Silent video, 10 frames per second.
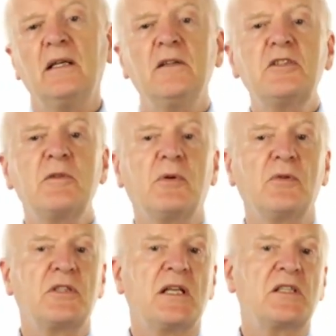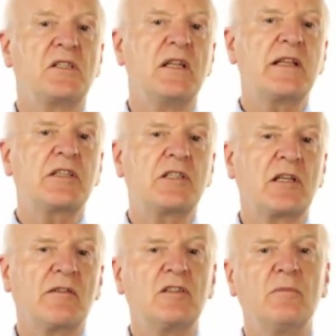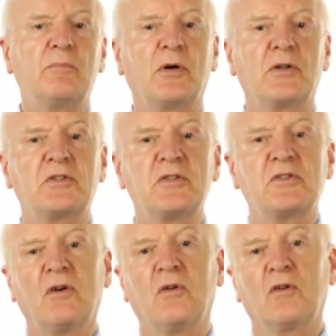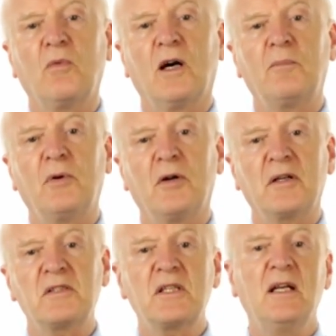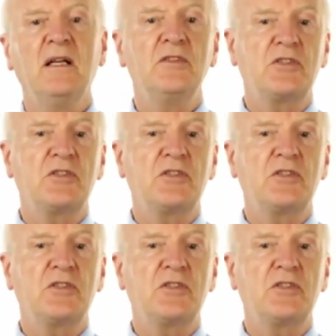includes the processes necessary to purchase or acquire products,